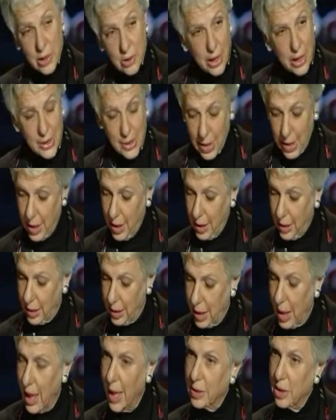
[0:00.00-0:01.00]
to be serious
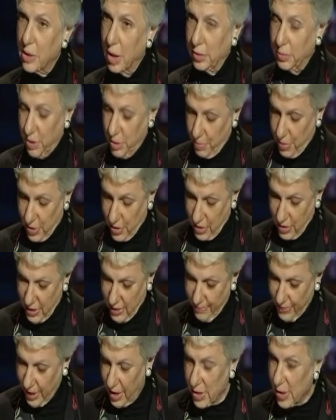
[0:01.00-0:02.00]
thinking and adult
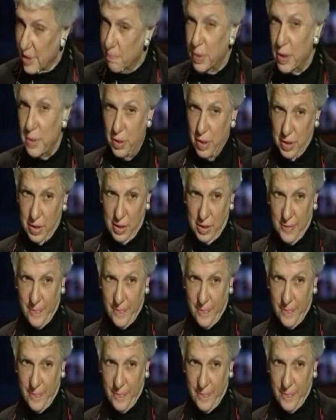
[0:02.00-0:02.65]
purposes. Simply